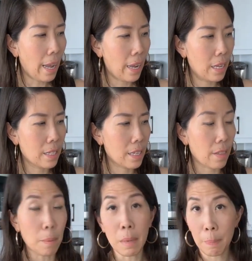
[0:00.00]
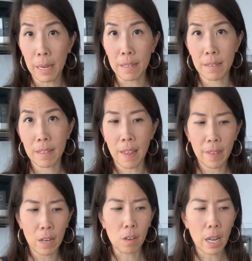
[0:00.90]
and the meat base.
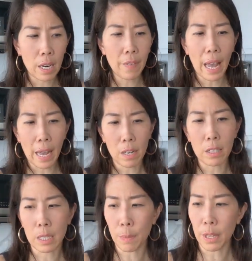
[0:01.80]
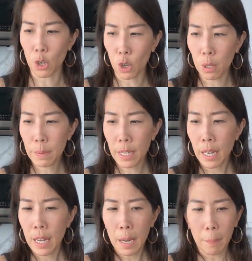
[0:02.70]
And then I'll kind of add on some of the herbs.
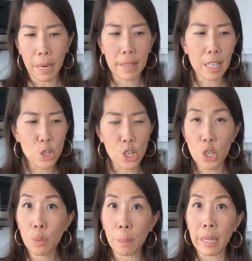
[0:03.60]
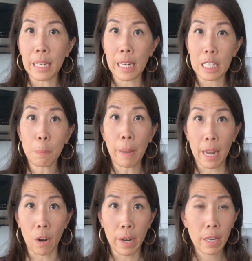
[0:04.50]
But I think ginger would be a nice
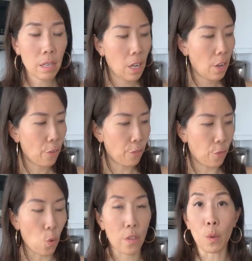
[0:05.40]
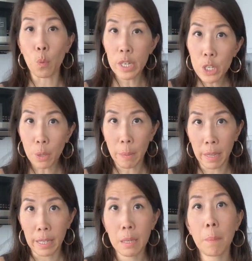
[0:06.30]
pairing for the winter
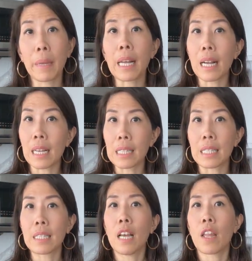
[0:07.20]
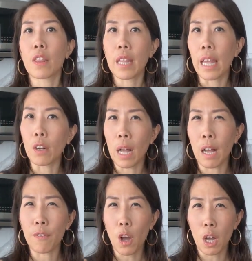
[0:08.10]
melon because it'll
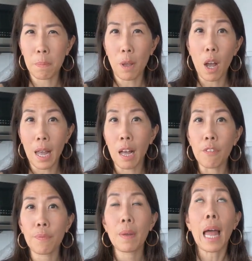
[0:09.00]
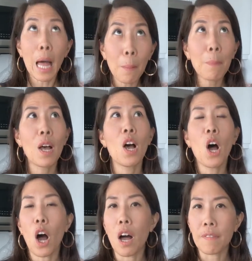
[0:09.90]
help
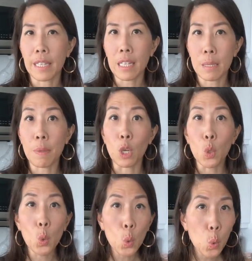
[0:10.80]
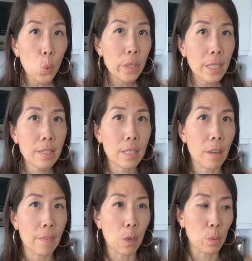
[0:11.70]
offset some of the coolness
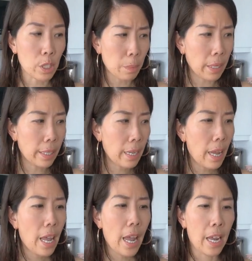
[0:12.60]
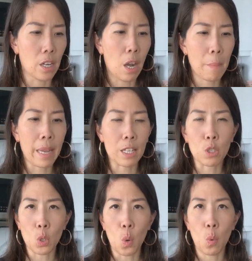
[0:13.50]
of the winter melon and not make
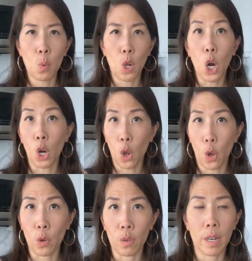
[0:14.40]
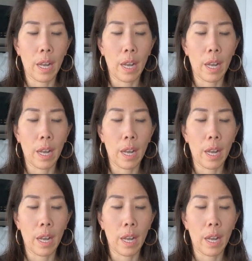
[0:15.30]
it so low,